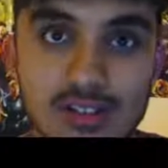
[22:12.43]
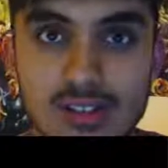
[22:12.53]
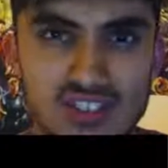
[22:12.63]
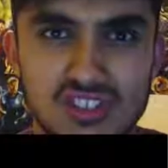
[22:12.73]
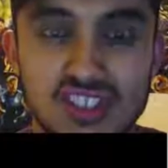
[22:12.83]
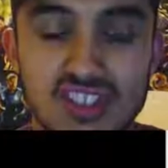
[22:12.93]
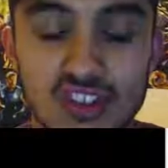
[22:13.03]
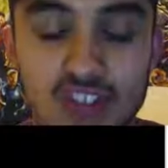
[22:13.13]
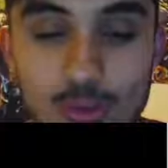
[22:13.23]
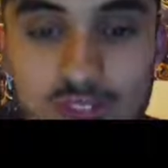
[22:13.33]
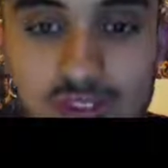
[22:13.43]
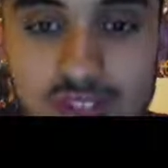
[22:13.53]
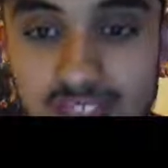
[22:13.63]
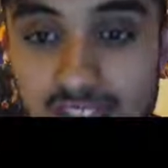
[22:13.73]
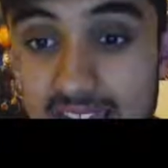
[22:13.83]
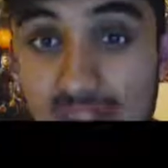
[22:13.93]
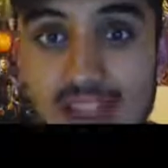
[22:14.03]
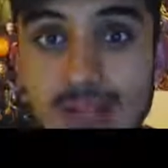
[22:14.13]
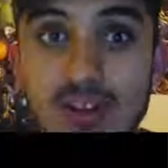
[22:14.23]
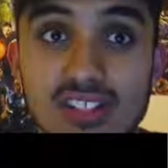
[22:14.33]
I just said the dialogue wasn't good. They're
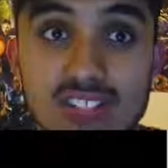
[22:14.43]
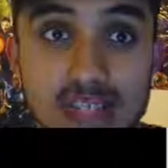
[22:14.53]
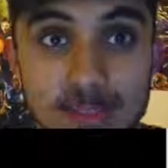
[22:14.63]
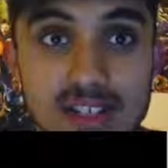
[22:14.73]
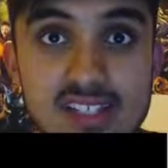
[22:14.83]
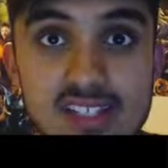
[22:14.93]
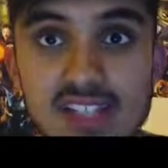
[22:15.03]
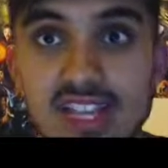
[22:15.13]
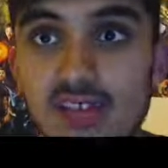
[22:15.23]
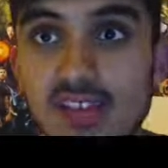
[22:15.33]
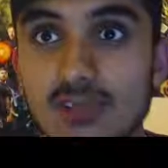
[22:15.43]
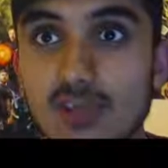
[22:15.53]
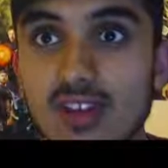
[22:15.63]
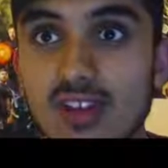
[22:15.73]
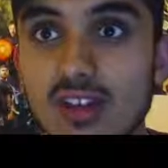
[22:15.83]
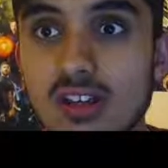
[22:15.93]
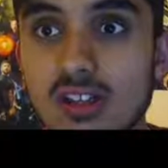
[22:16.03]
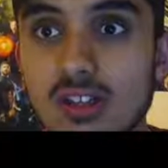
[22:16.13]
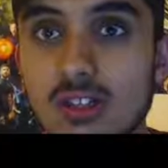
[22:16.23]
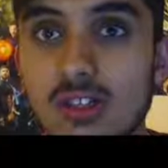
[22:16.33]
elevated by the set pieces. They're elevated by the
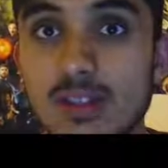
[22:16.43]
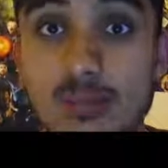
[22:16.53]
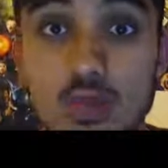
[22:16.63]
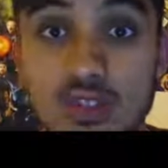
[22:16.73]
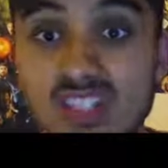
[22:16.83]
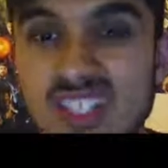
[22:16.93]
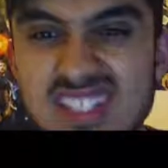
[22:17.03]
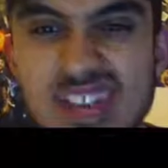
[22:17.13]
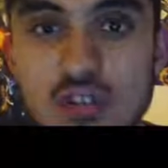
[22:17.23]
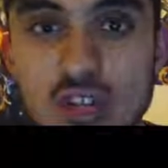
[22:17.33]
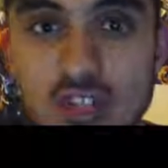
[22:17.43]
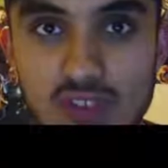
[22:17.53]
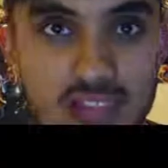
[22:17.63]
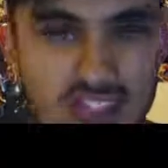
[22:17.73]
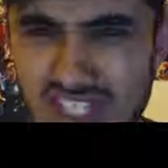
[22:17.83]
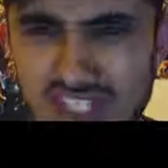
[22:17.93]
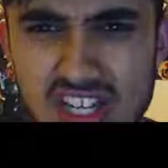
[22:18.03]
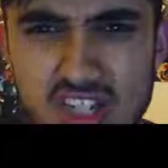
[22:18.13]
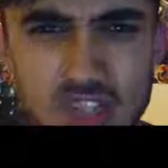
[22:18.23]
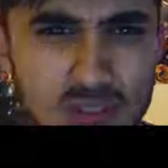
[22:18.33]
music. The soundtrack's very sensational.